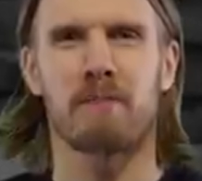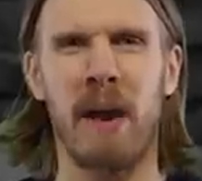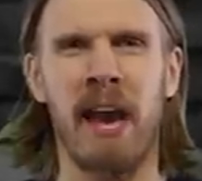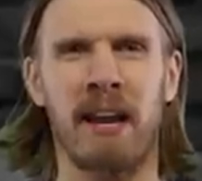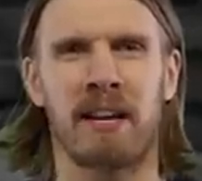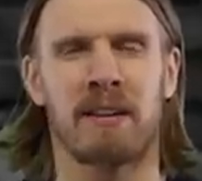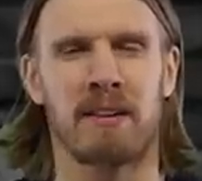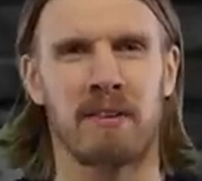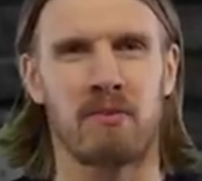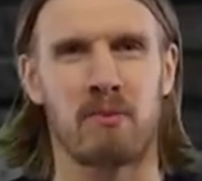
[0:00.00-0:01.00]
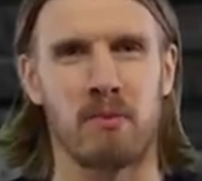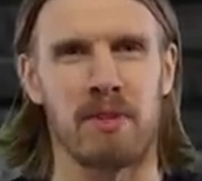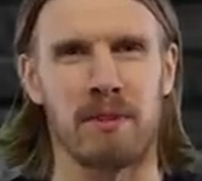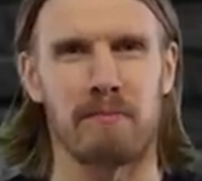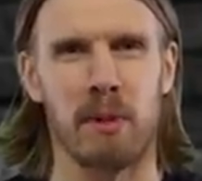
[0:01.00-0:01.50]
back
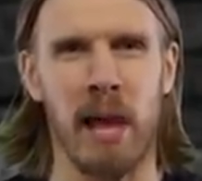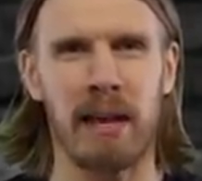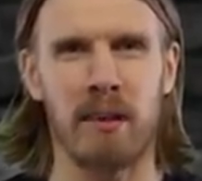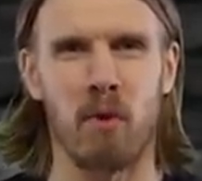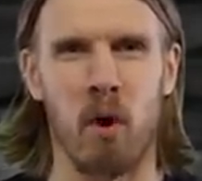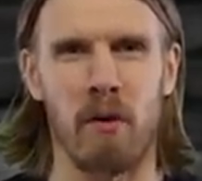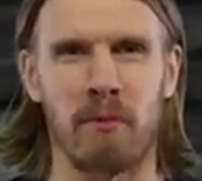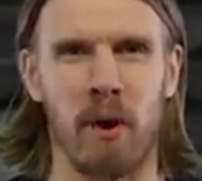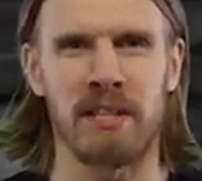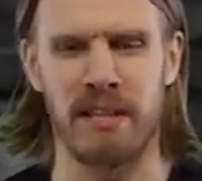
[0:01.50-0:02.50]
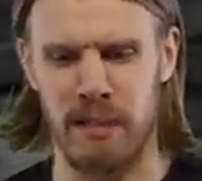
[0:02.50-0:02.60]
with some black and roll for us.